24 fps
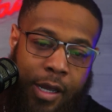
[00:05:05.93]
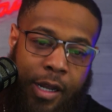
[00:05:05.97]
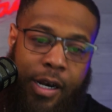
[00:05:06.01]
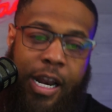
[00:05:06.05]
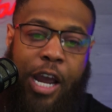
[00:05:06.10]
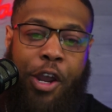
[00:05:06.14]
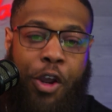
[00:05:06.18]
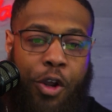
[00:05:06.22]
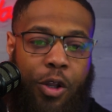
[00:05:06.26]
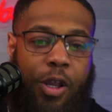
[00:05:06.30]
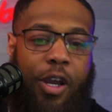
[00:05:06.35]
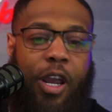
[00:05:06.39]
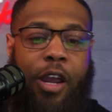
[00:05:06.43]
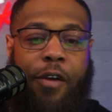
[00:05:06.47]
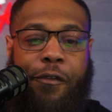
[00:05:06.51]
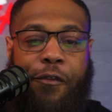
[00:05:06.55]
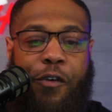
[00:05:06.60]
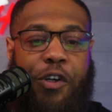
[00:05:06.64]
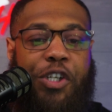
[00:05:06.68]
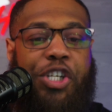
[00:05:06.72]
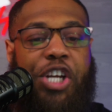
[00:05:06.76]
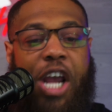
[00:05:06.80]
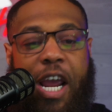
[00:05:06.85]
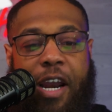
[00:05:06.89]
Now, you're looking
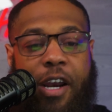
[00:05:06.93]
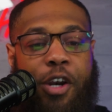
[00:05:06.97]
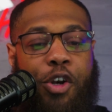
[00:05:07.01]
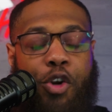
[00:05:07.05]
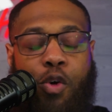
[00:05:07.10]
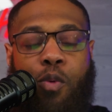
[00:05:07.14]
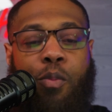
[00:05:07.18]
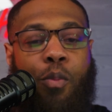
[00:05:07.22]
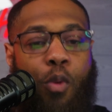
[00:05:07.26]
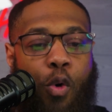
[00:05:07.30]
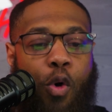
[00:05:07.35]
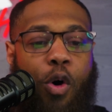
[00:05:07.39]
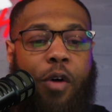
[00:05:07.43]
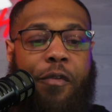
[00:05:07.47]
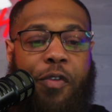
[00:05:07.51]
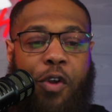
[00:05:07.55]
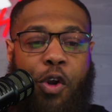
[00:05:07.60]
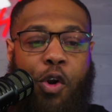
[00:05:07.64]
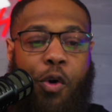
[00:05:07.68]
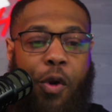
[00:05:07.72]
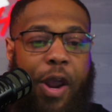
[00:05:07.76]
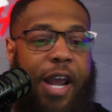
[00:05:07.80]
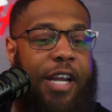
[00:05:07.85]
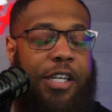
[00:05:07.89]
for Shai to do more of the
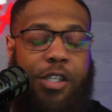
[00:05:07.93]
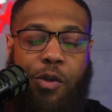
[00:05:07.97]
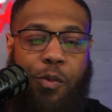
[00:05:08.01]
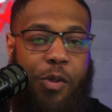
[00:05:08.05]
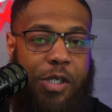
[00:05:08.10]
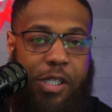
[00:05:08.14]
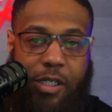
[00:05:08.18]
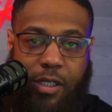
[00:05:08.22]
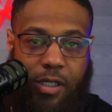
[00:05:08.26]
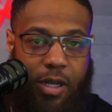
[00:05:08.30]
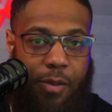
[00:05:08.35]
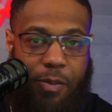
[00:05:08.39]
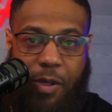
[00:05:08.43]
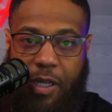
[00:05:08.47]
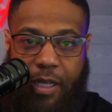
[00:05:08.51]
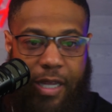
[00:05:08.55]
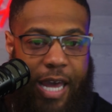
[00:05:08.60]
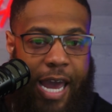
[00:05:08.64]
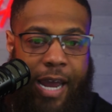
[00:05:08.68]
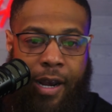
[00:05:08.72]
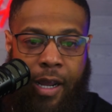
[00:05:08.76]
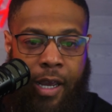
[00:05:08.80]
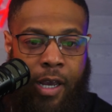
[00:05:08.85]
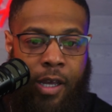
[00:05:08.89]
creation, which is something
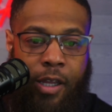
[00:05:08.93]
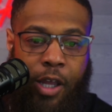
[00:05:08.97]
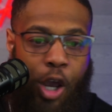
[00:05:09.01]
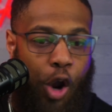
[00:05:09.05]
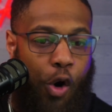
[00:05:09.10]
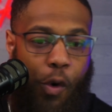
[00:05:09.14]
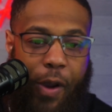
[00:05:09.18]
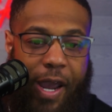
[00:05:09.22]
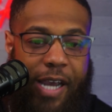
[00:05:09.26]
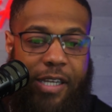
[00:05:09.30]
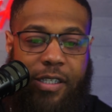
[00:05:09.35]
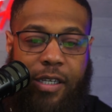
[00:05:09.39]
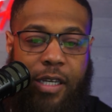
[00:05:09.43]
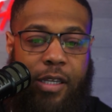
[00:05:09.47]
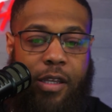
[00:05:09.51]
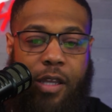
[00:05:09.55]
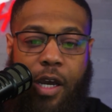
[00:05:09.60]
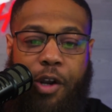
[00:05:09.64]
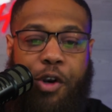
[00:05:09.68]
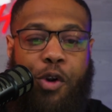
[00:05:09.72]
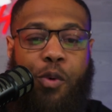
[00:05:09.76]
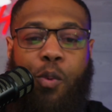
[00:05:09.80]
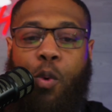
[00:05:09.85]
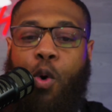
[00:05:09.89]
that the OKC
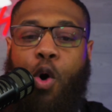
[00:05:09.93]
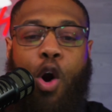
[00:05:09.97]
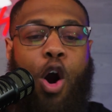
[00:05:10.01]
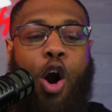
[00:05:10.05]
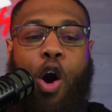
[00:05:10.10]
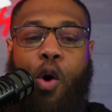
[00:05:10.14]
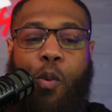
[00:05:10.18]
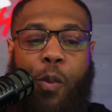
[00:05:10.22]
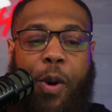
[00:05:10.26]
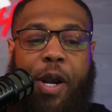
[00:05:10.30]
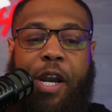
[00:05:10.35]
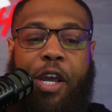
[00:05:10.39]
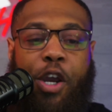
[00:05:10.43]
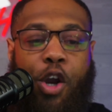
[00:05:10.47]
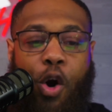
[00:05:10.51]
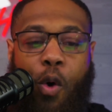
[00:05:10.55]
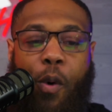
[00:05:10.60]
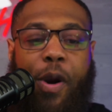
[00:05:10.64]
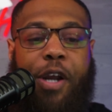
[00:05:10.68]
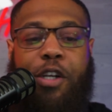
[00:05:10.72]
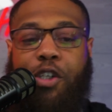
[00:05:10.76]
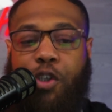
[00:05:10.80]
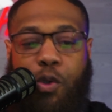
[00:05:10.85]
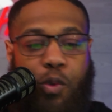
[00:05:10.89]
Thunder were already
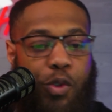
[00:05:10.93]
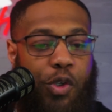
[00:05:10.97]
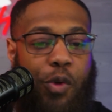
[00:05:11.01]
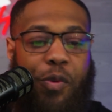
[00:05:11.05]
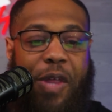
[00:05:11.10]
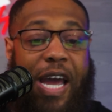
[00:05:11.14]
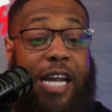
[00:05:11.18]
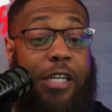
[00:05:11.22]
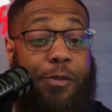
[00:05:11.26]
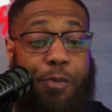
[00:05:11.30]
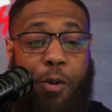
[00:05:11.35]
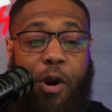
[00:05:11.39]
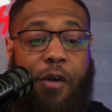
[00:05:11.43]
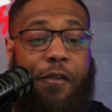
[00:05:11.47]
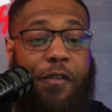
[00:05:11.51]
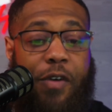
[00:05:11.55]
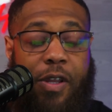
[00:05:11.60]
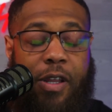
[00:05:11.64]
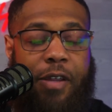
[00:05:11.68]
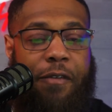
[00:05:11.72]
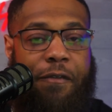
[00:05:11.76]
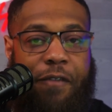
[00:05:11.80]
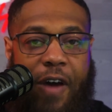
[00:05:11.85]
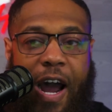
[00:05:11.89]
going to, so that's
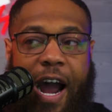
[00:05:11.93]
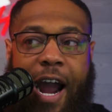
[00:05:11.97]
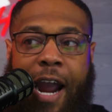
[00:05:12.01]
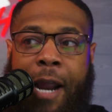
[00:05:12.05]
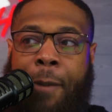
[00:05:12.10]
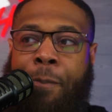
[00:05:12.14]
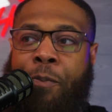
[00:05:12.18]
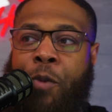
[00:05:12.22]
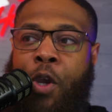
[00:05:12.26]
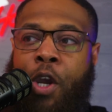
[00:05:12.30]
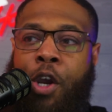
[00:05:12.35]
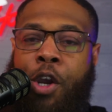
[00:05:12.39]
perfectly fine.